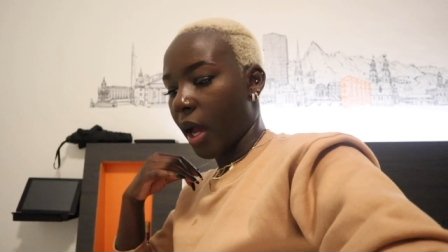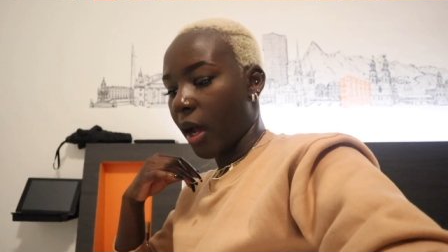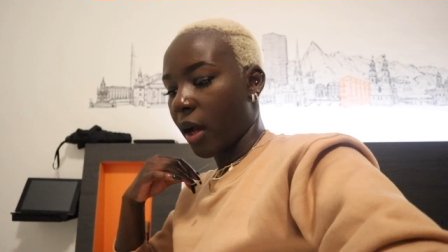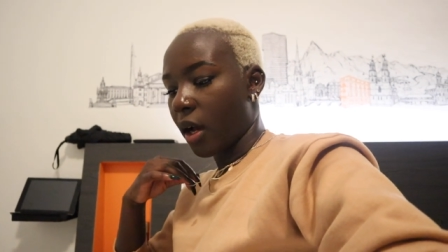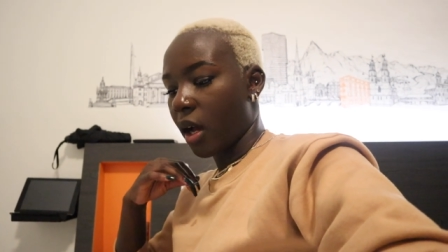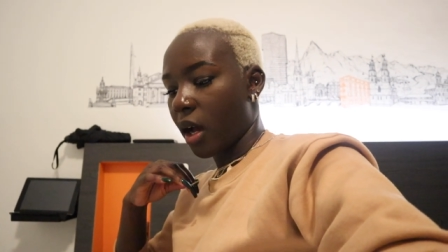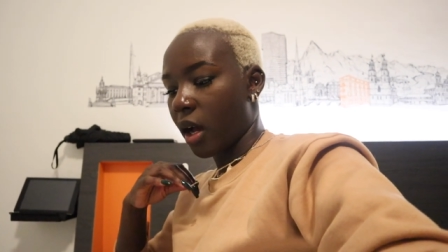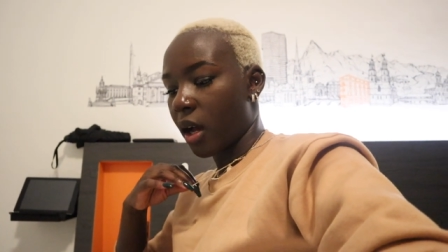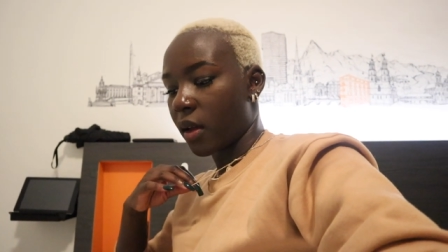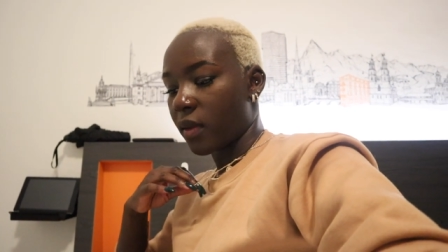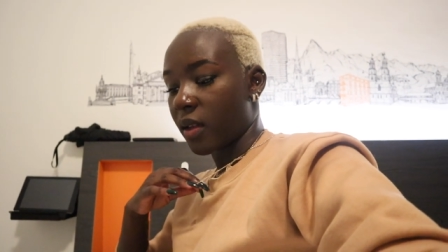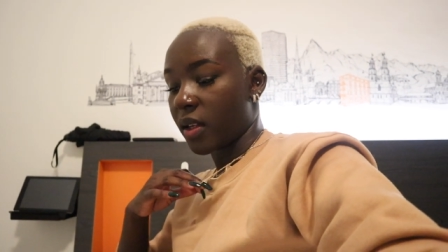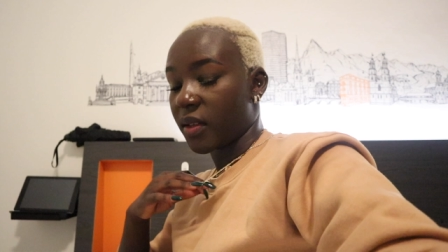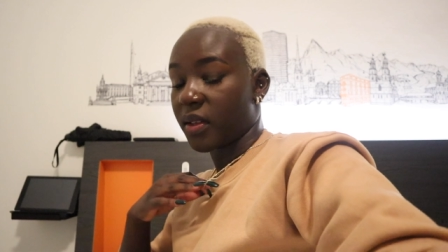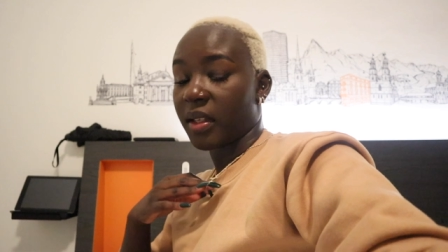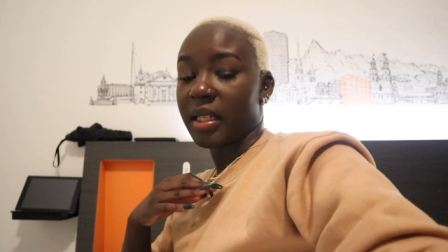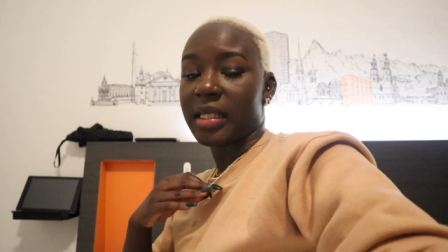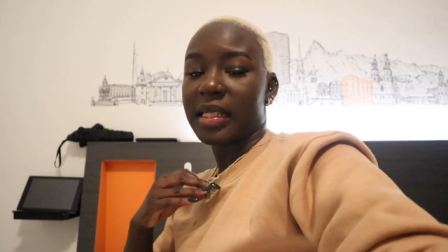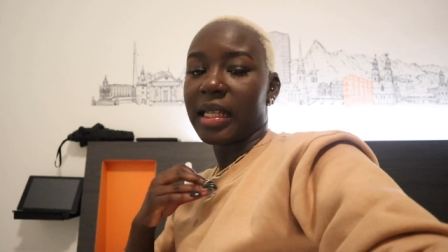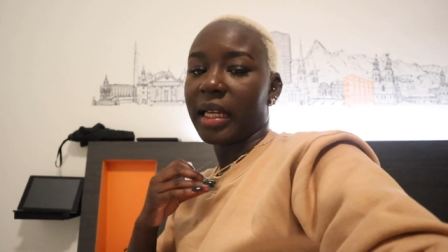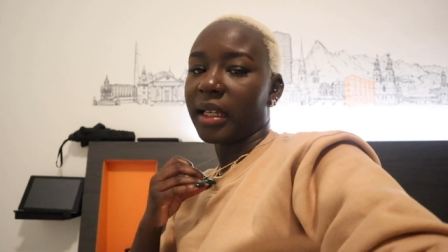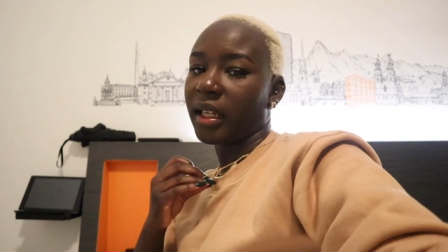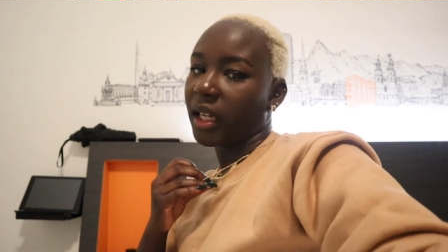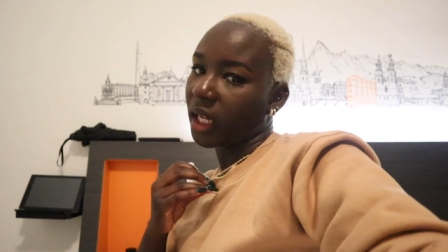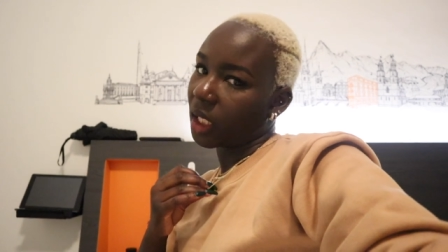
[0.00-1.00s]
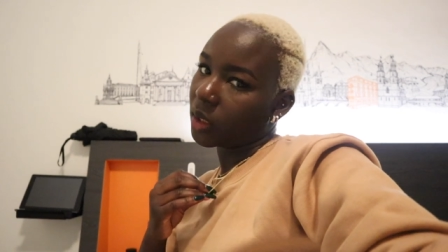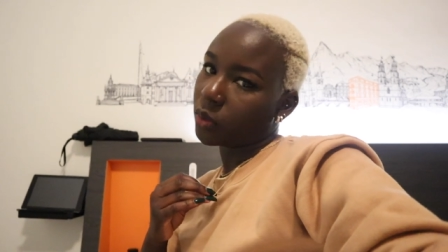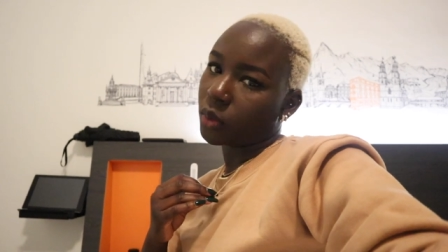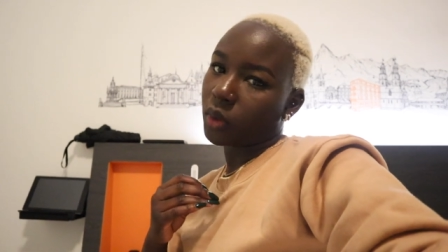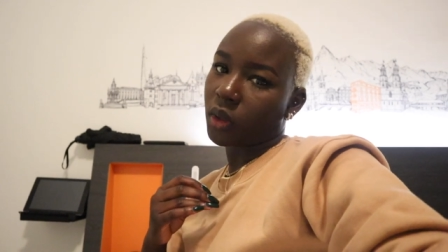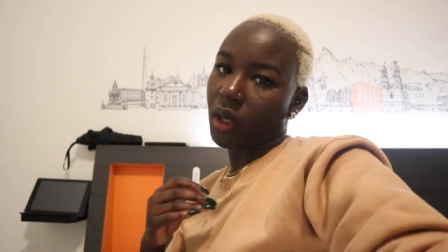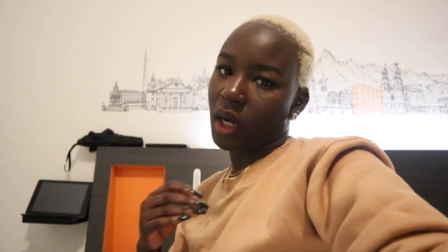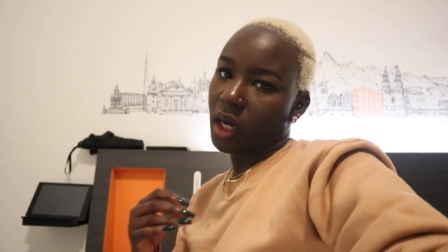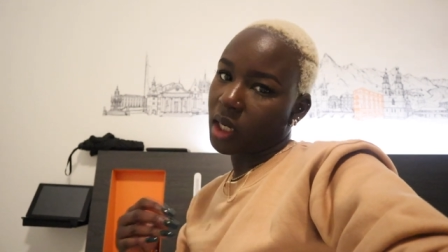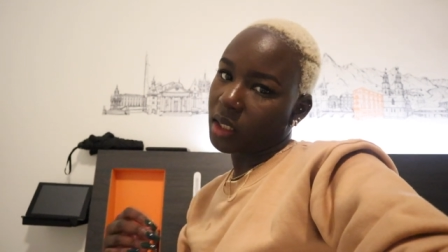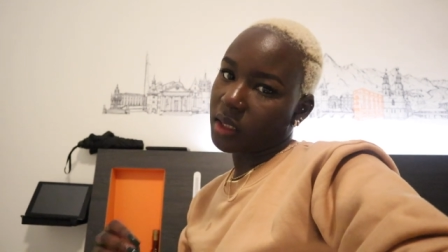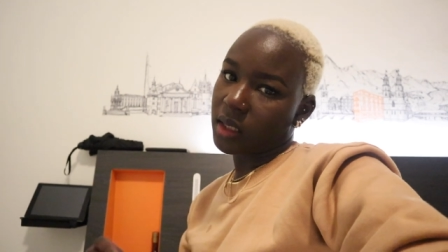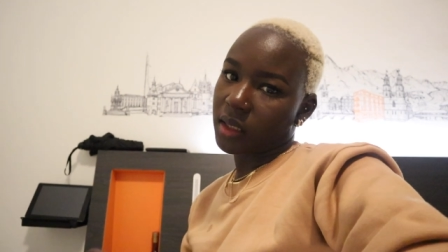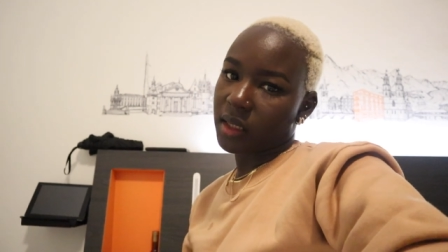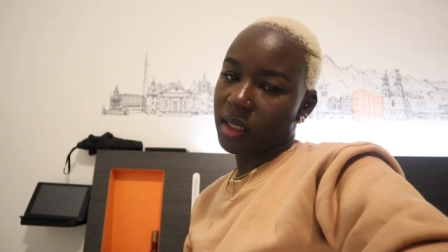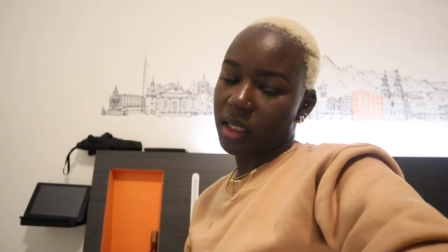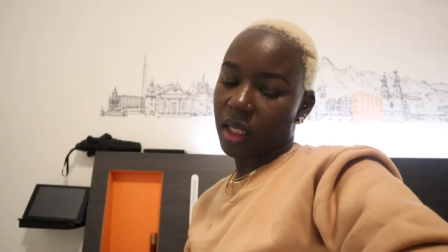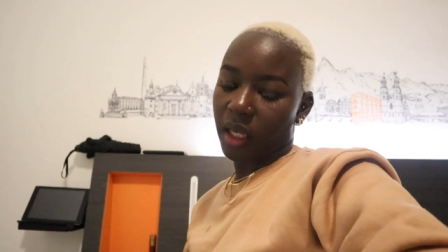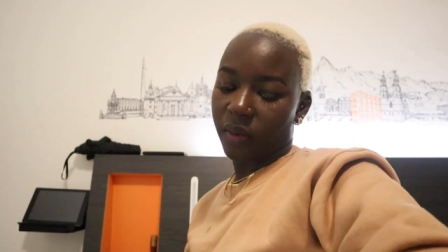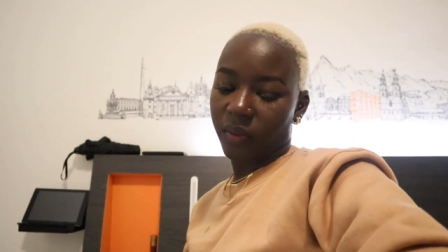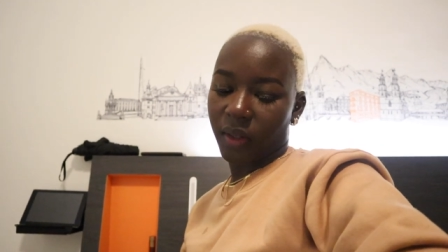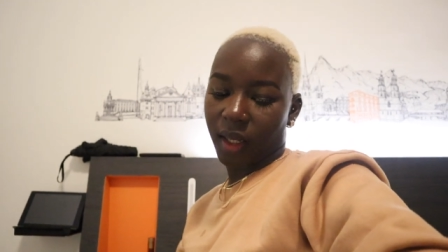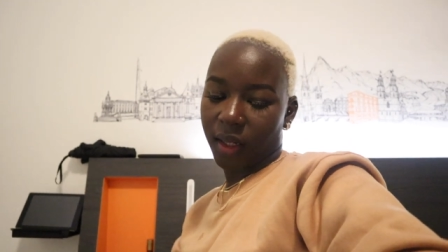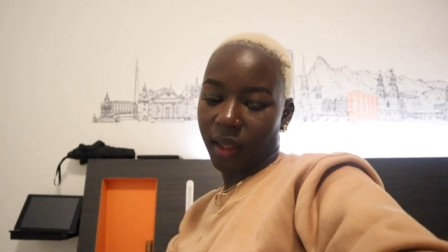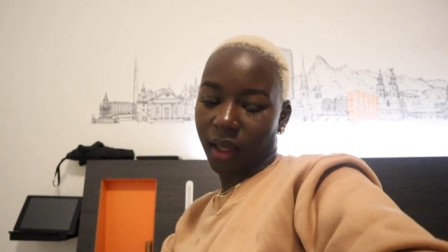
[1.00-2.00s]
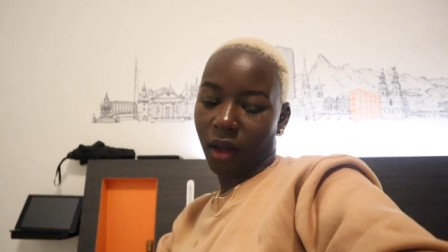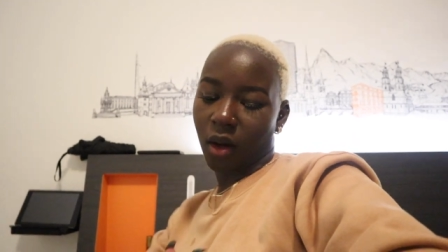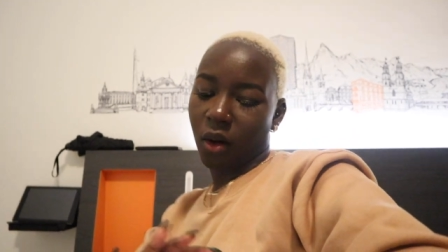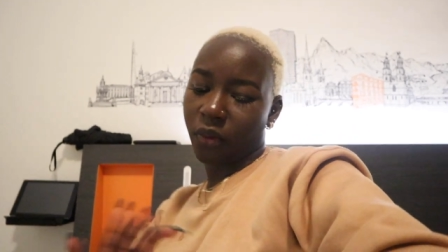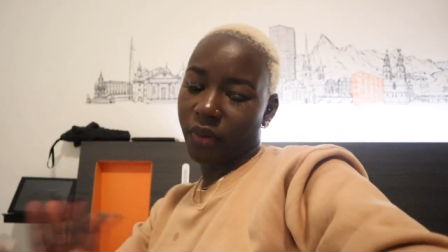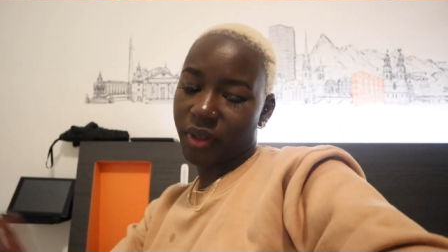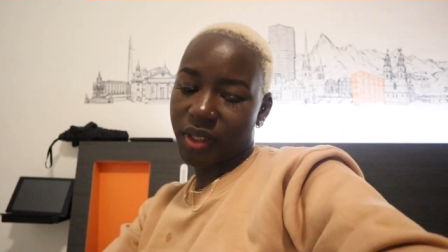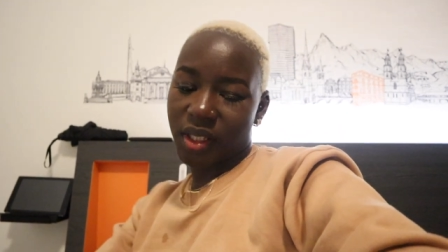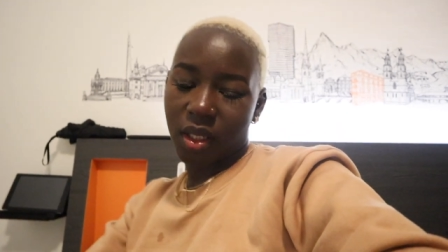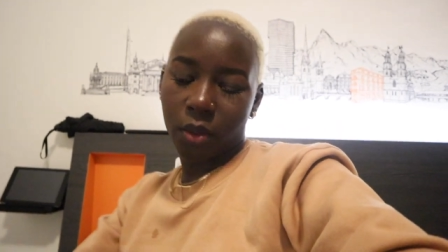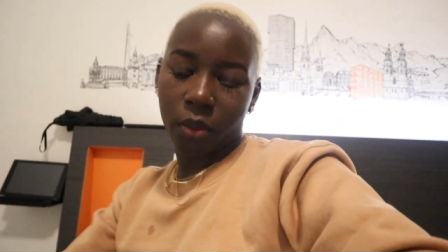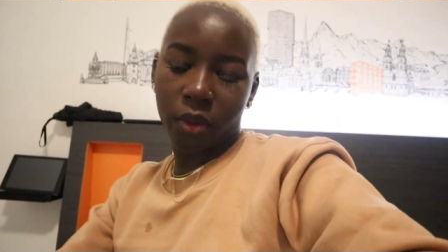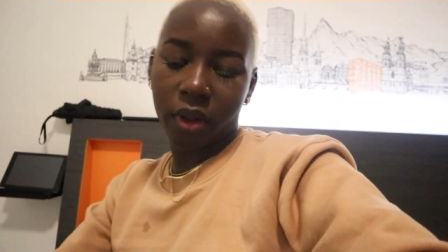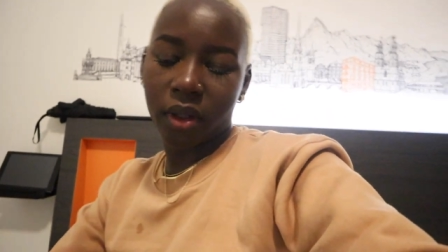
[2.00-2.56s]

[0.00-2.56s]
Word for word: uh, there's things like cable cars and stuff like that obviously